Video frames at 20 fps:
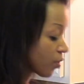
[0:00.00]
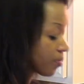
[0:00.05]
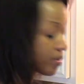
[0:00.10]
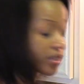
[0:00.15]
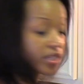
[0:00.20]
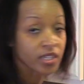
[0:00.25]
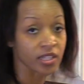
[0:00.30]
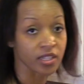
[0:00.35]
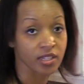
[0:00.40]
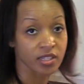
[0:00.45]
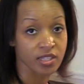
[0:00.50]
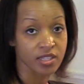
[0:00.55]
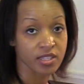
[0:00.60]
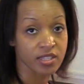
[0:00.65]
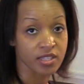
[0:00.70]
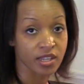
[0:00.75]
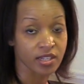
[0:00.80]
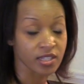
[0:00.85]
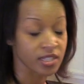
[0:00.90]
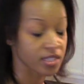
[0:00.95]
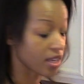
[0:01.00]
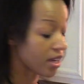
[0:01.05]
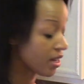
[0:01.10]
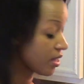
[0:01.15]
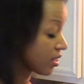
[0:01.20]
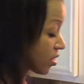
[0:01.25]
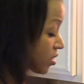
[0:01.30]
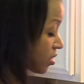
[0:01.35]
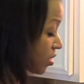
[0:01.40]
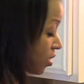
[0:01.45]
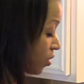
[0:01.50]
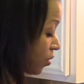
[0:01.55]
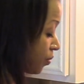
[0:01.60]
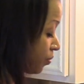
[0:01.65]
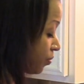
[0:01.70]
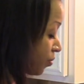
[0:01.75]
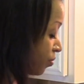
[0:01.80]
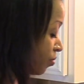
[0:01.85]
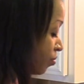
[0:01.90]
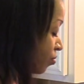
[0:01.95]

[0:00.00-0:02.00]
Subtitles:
from heat and set aside. So